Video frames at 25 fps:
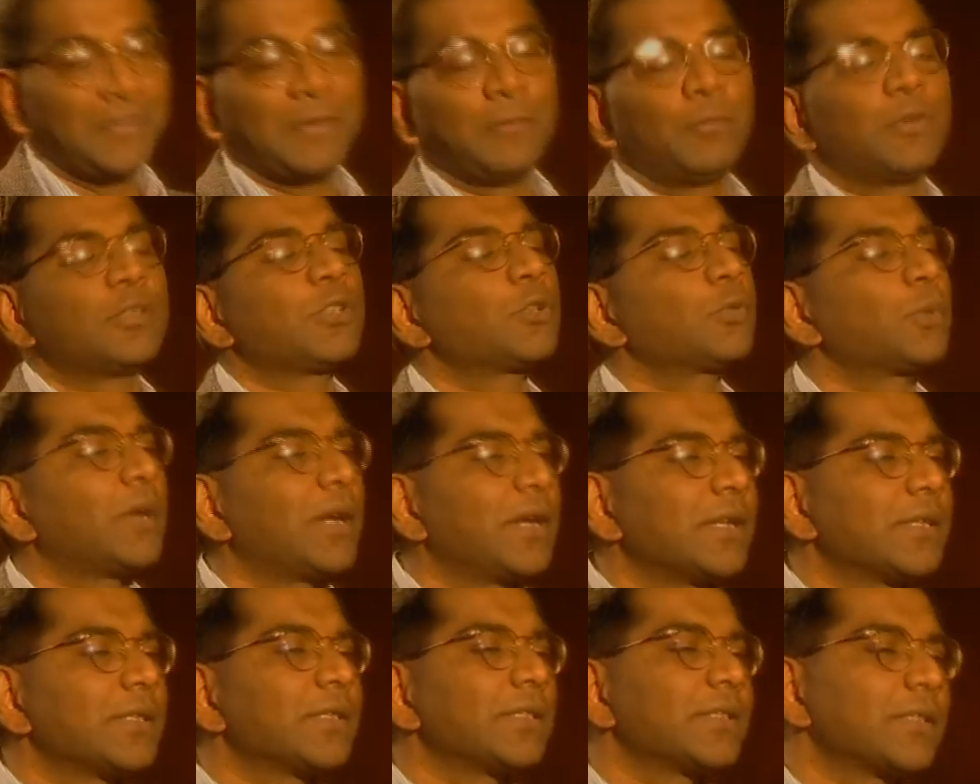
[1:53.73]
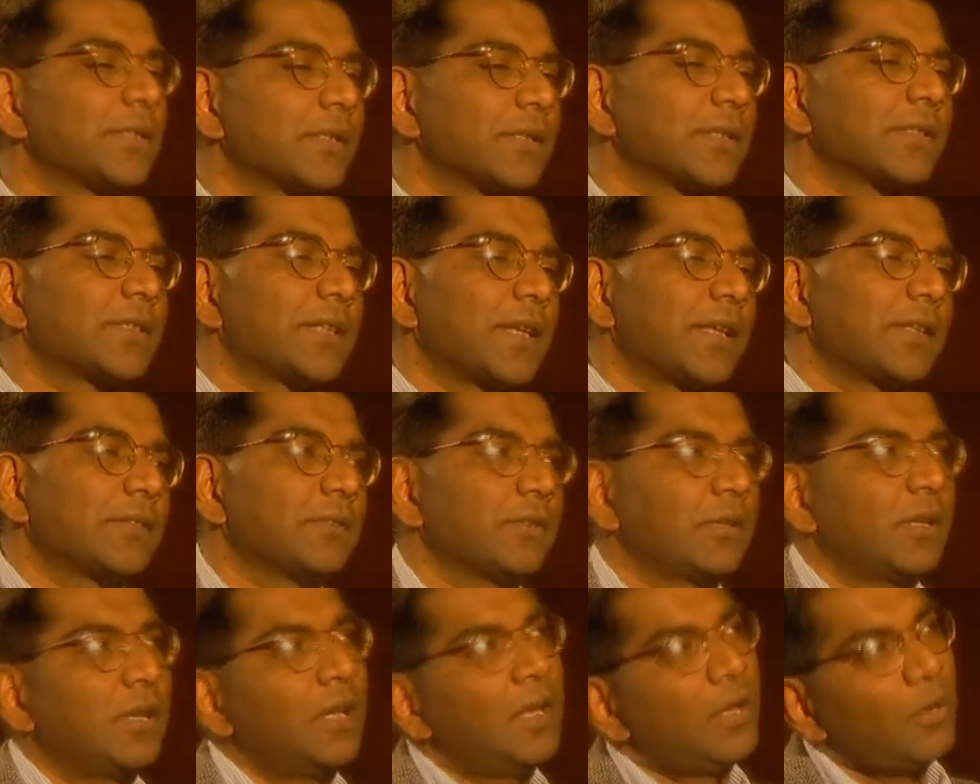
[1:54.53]
which is why success
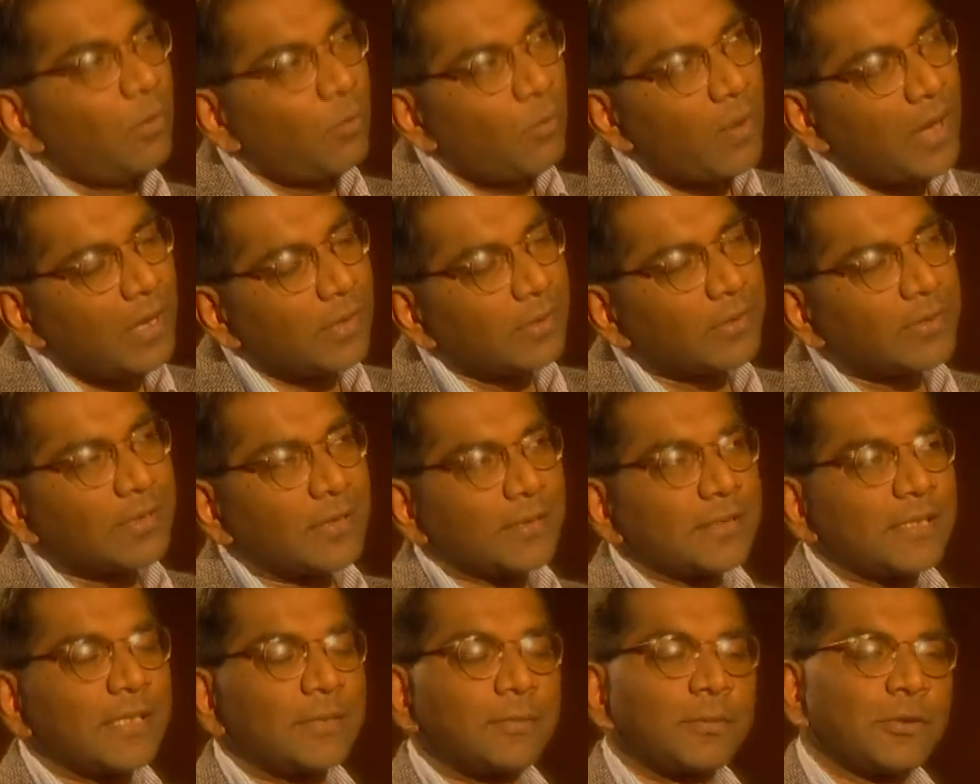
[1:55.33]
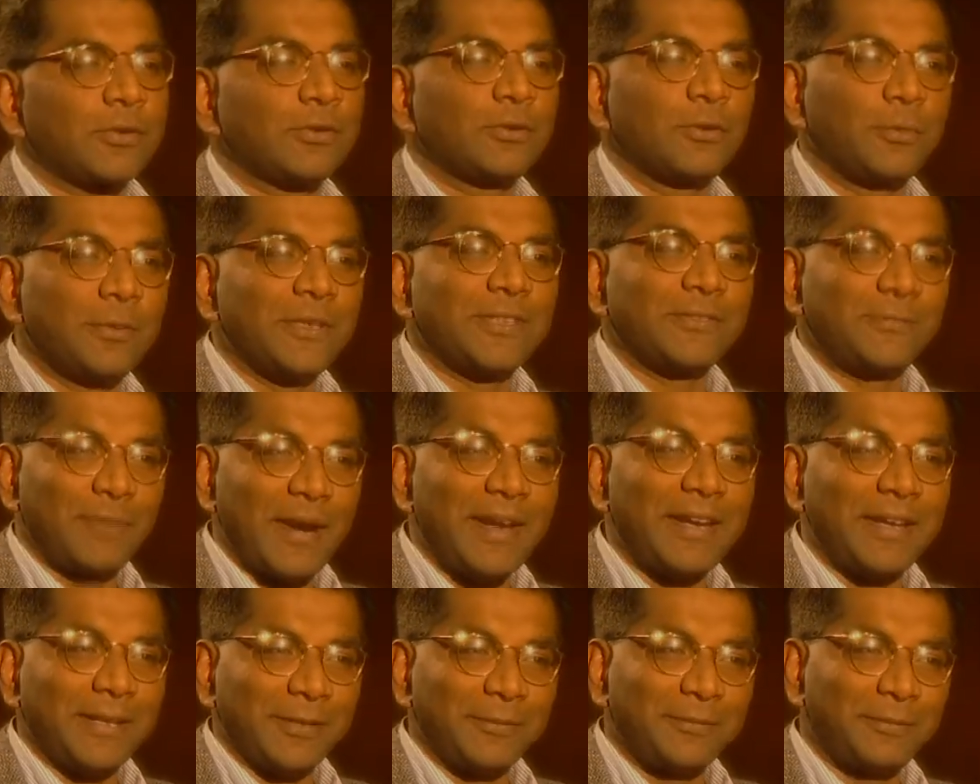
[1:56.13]
because nobody's
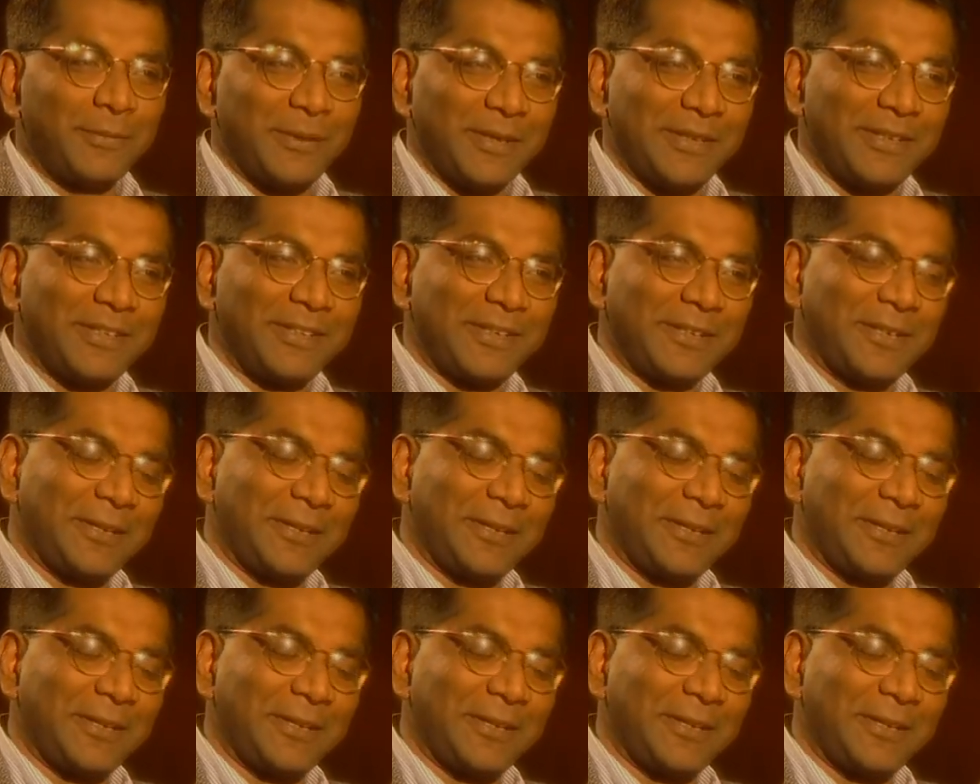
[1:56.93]
read it, but